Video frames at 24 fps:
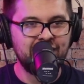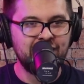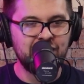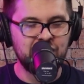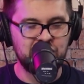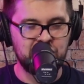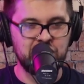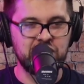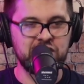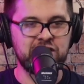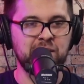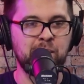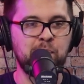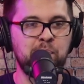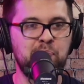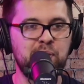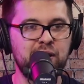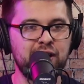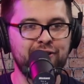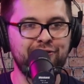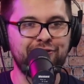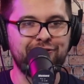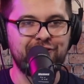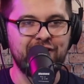She gets a
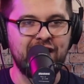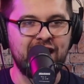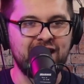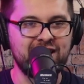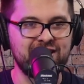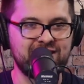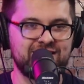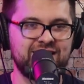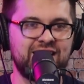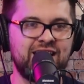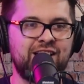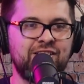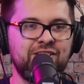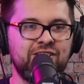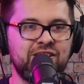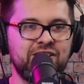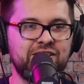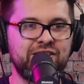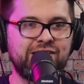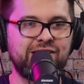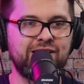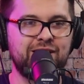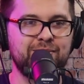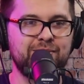big fat Italian
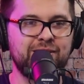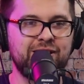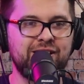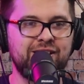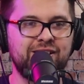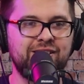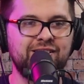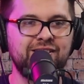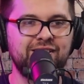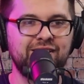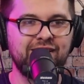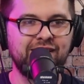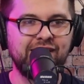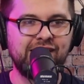to come in.